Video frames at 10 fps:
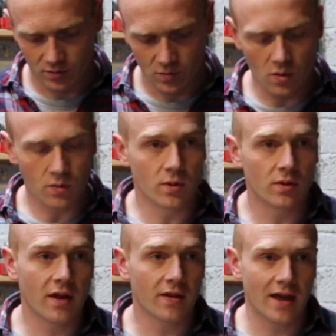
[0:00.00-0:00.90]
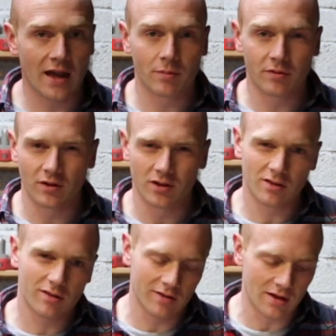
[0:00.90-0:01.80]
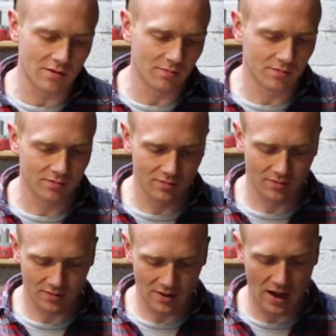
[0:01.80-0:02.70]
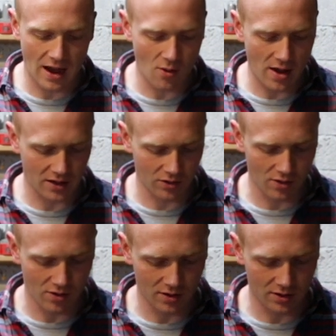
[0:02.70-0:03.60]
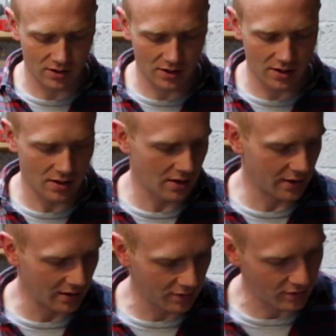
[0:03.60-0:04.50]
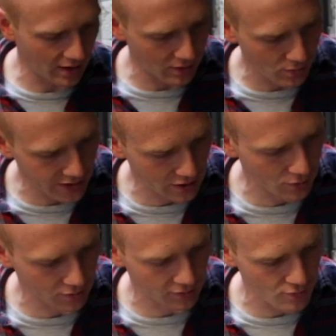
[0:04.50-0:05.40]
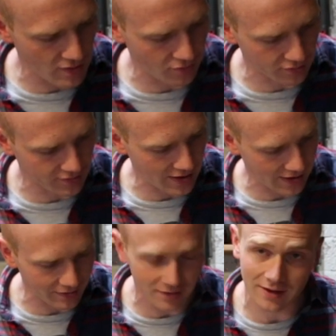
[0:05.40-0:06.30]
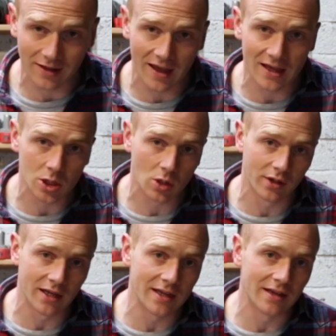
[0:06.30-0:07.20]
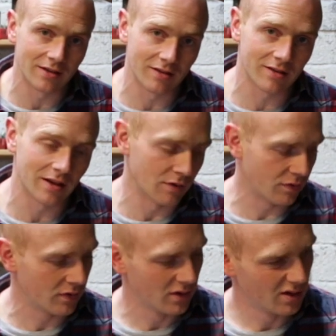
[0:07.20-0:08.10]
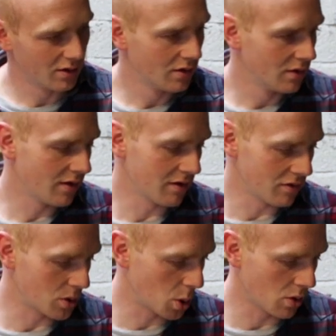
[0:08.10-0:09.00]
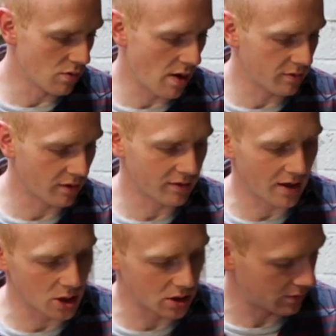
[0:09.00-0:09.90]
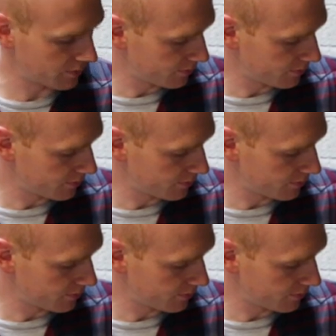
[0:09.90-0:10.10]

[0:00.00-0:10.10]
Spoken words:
We'll get the calipers on it just to see how accurate it is. And we can also reference that against the gauge on here to see if that's a true representation.